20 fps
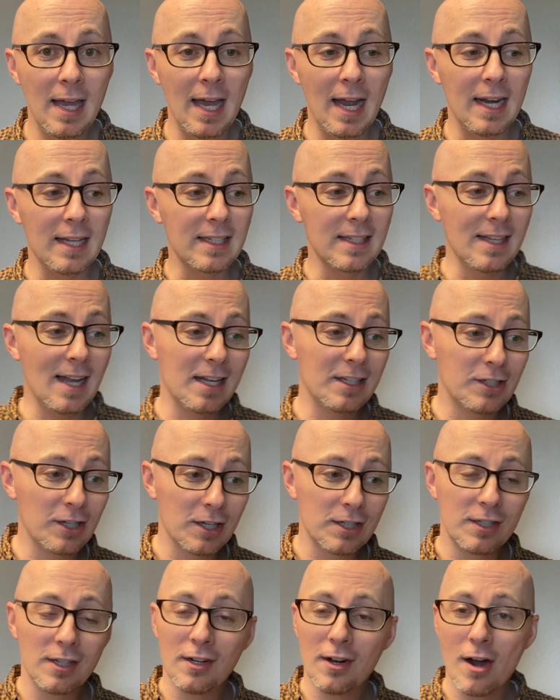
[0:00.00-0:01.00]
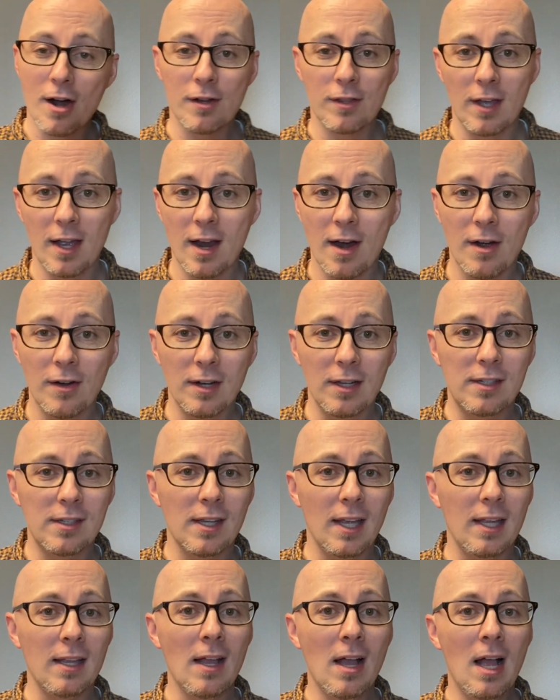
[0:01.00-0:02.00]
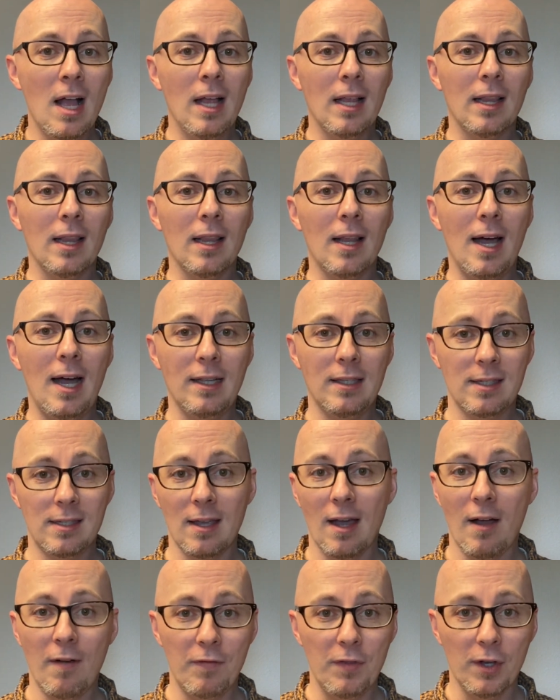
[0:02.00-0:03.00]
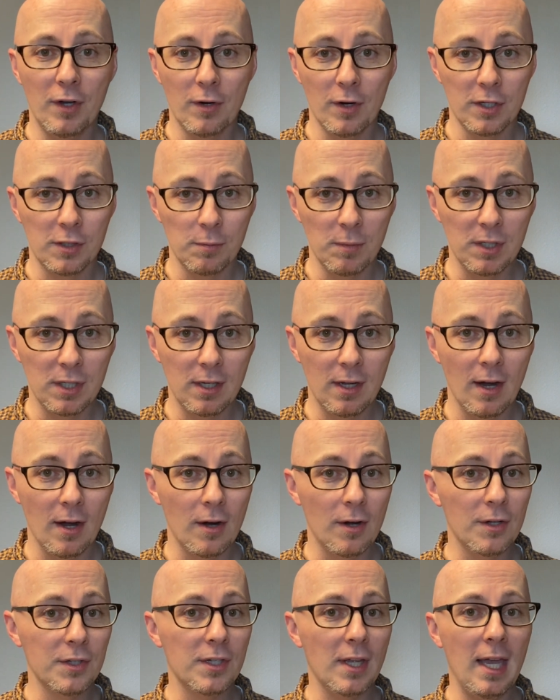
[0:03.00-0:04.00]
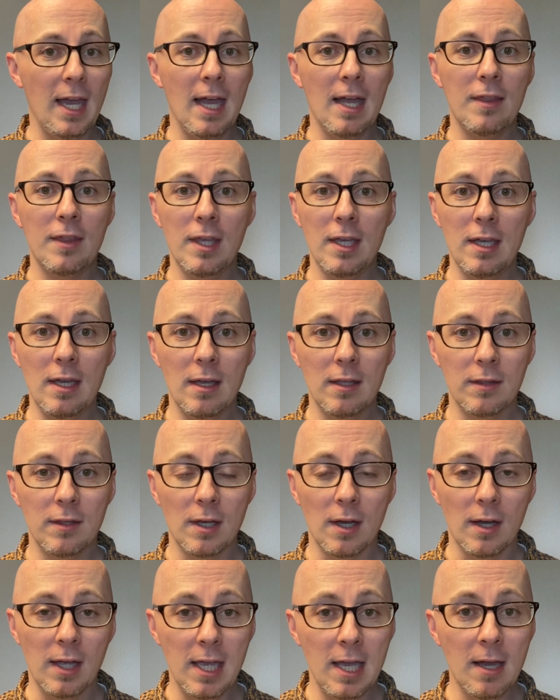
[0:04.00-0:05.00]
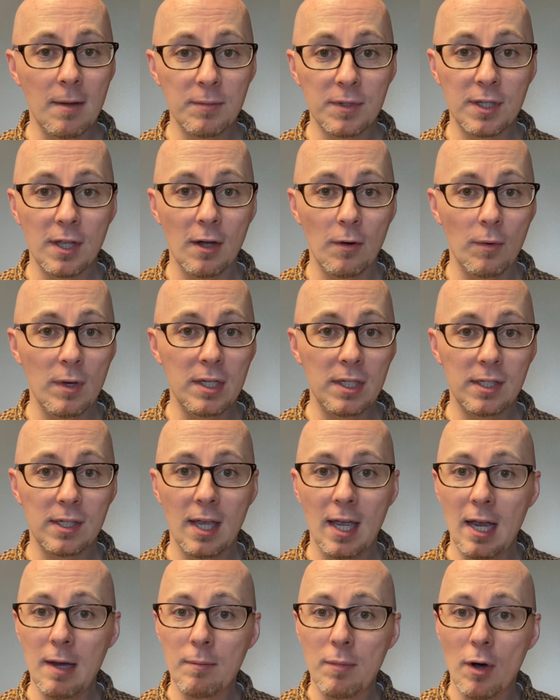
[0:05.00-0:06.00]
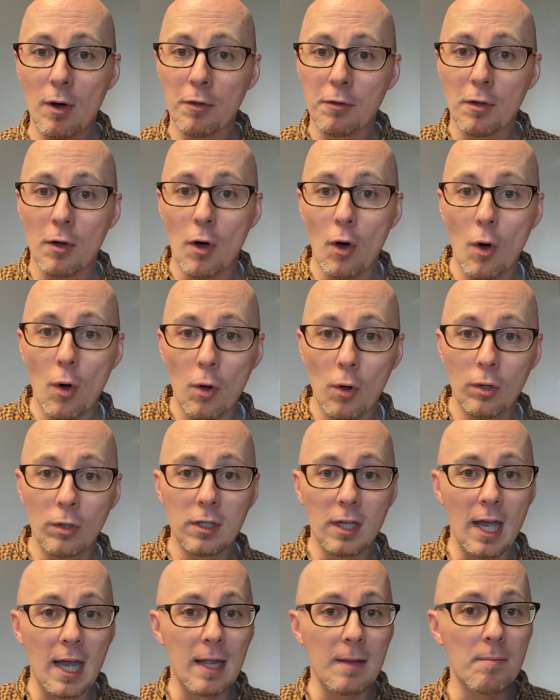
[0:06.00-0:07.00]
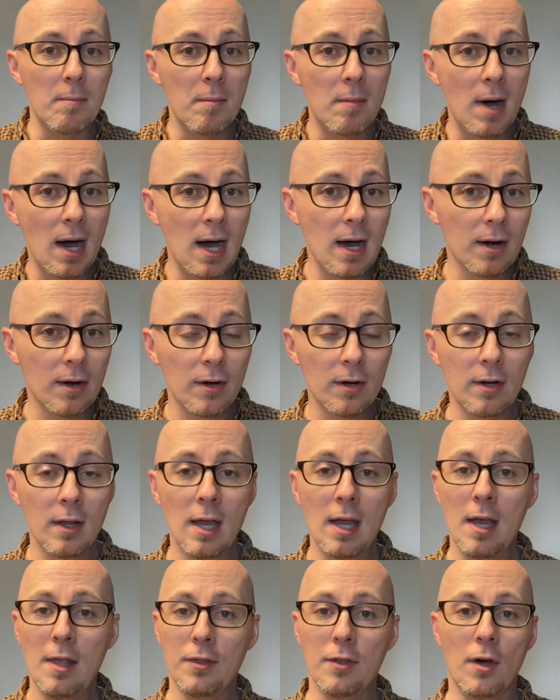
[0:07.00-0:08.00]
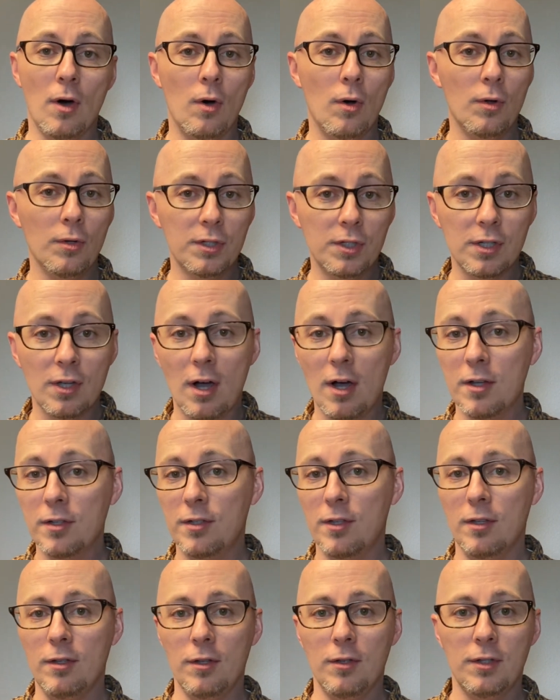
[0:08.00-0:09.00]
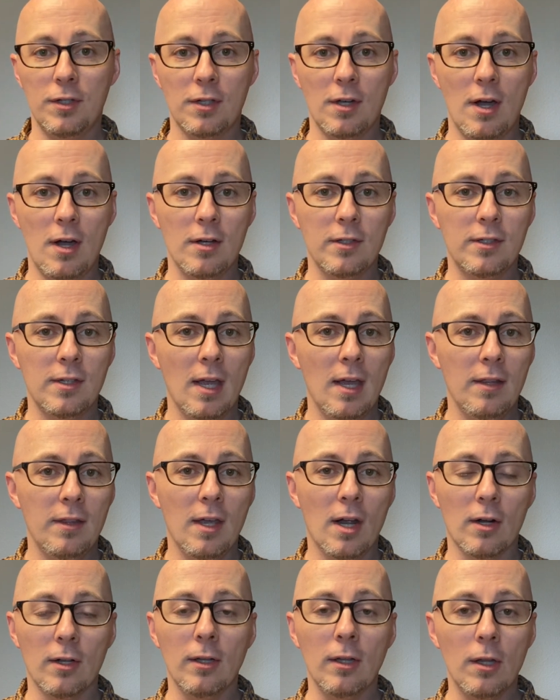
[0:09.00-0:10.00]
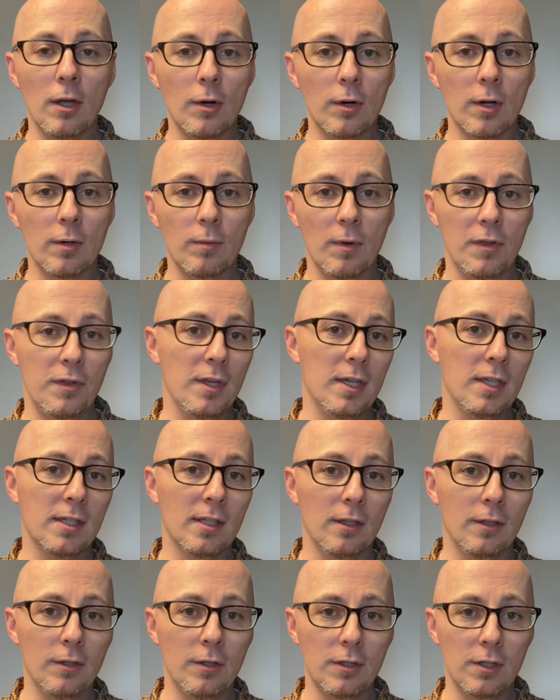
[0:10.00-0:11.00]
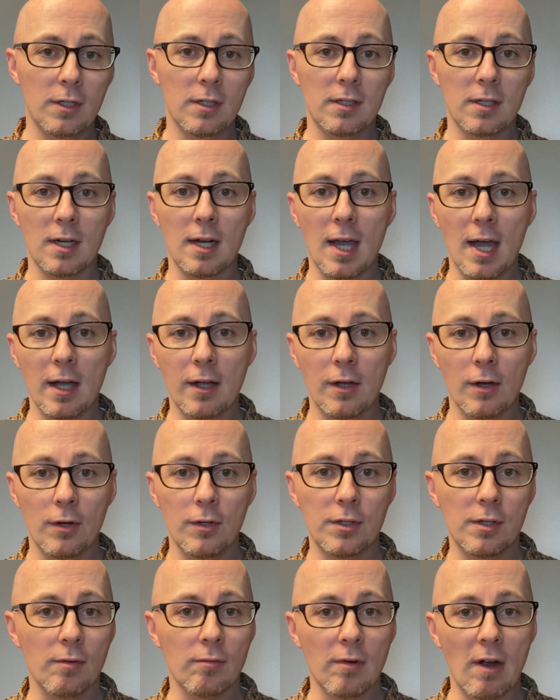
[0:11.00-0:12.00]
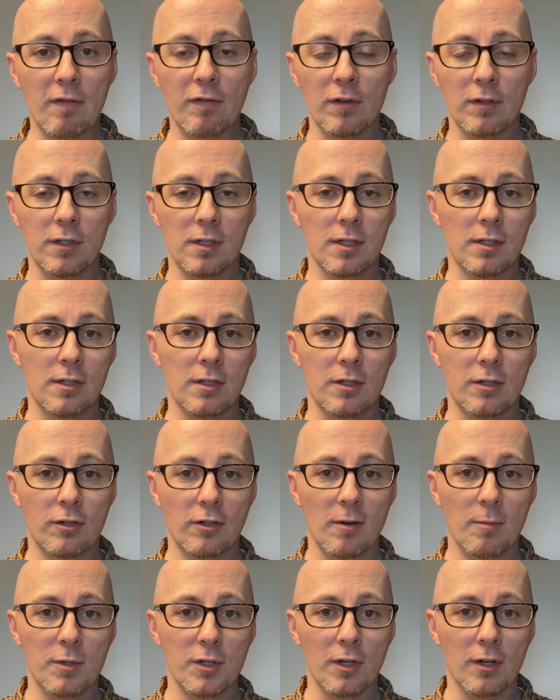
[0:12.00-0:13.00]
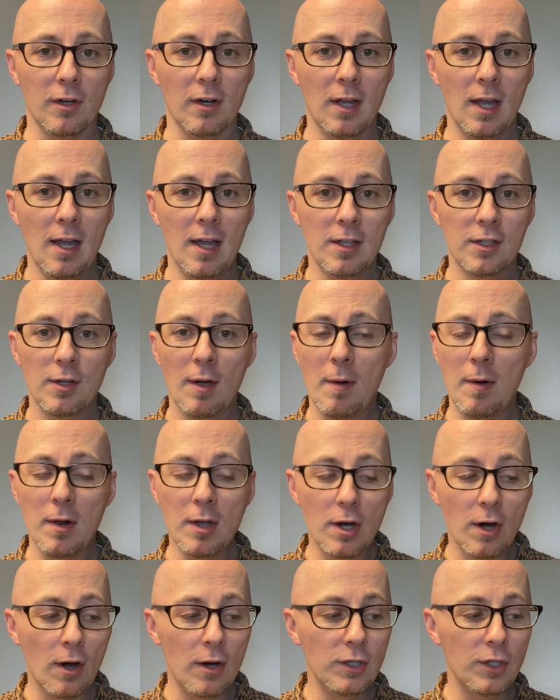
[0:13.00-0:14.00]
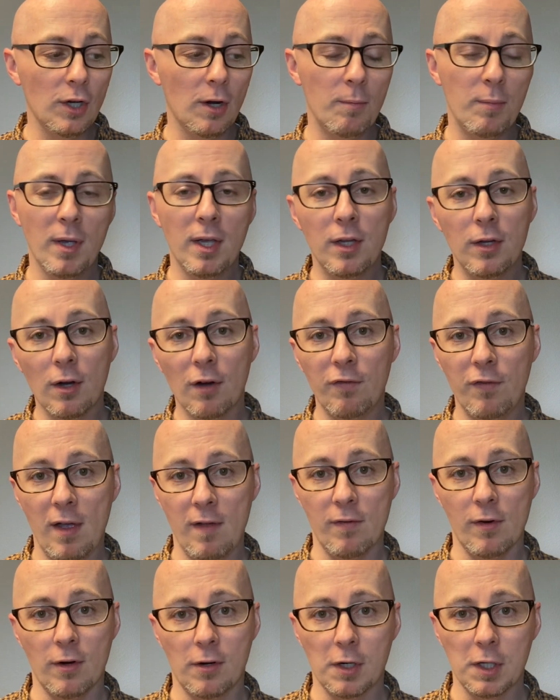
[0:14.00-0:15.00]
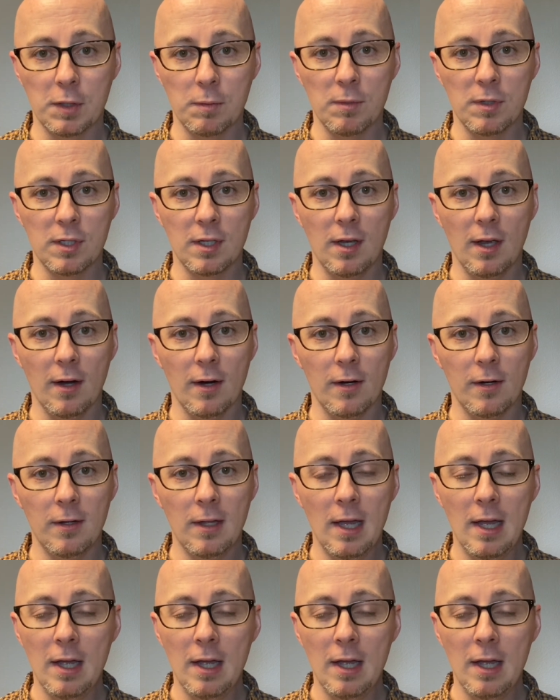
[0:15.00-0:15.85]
And it's not just in Hark the Herald. It's in lots of the Christmas carols and the hymns that we sing, both old and modern. The old songs, the new songs, they are loaded with these allusions and echoes and references to Scripture. So I would encourage you to pick your favorite Christmas carol,